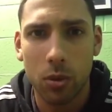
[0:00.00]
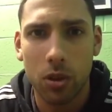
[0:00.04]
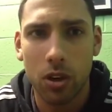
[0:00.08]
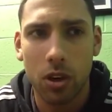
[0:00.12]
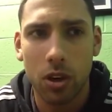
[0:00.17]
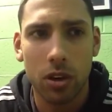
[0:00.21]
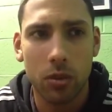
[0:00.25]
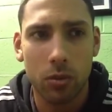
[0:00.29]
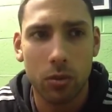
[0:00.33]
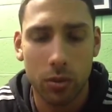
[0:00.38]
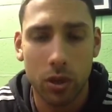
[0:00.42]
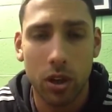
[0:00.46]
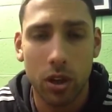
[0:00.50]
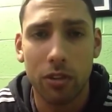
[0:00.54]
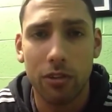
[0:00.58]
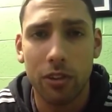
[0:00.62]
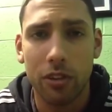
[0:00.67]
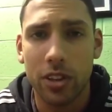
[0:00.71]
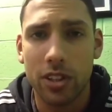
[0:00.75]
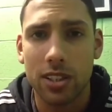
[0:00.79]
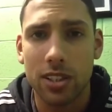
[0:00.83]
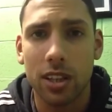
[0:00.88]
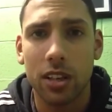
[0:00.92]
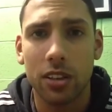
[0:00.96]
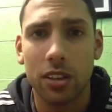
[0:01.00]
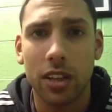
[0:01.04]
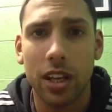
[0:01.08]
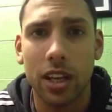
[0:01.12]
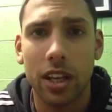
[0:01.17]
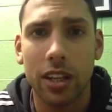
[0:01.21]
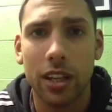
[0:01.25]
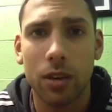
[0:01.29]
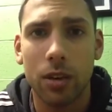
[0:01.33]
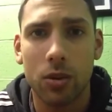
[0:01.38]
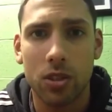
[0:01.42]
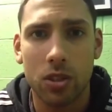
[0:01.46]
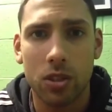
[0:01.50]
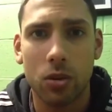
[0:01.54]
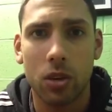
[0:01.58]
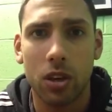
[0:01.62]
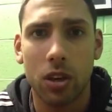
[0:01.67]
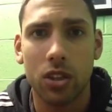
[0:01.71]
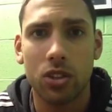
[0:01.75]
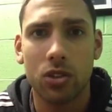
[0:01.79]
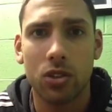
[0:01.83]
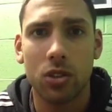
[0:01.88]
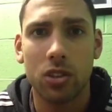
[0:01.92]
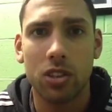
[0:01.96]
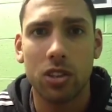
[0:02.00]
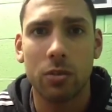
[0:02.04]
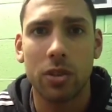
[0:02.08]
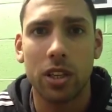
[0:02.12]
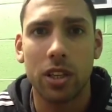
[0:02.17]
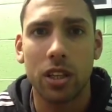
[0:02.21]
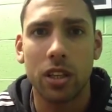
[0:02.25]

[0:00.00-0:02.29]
When I first learned that was quite a shock to me,